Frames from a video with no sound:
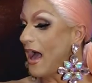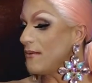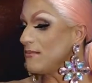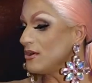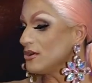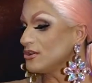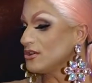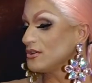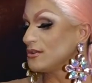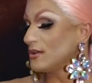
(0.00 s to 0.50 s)
I'm
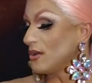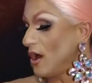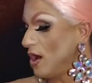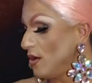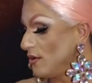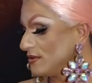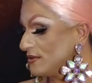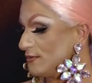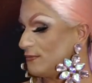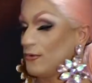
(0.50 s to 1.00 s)
your
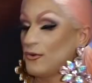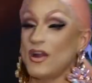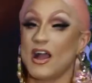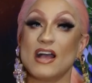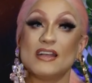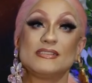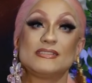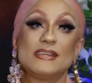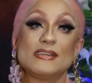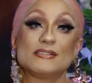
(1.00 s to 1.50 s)
host for
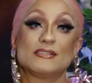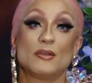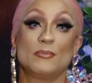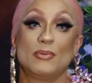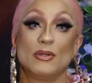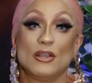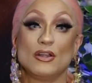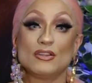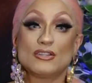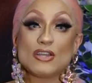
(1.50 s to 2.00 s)

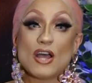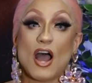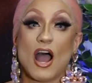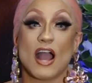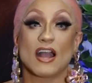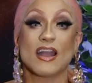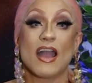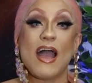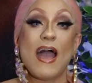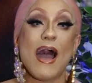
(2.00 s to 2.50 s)
Uncensored Pillow
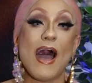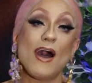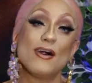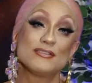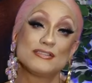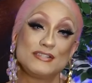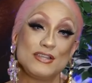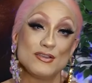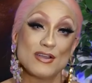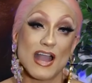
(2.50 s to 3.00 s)
Talk.
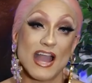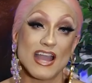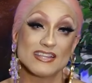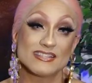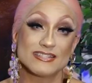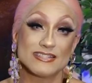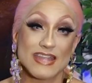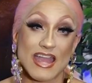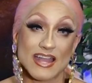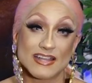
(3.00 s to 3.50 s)
I'll see you
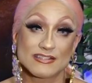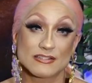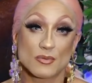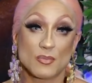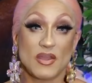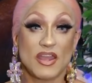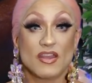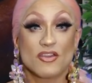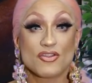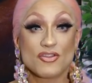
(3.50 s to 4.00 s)
guys next
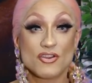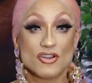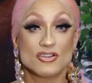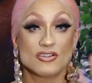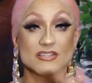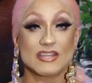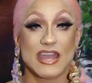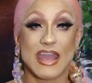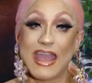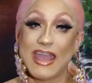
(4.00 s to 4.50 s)
week,
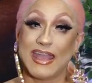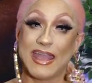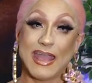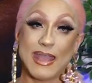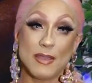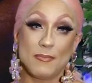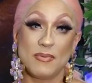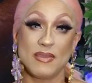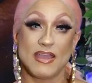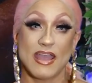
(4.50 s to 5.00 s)
Thursday at
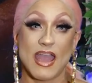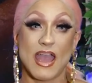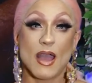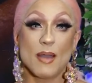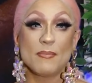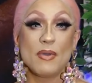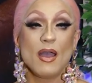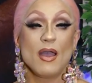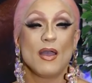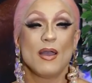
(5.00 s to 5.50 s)
8
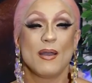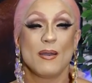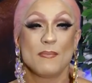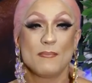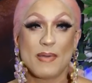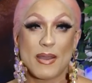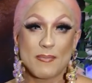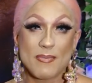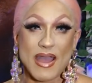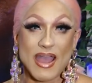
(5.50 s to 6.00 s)
p.m.
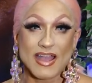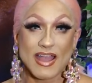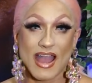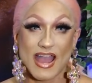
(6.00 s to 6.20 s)
Bye-bye,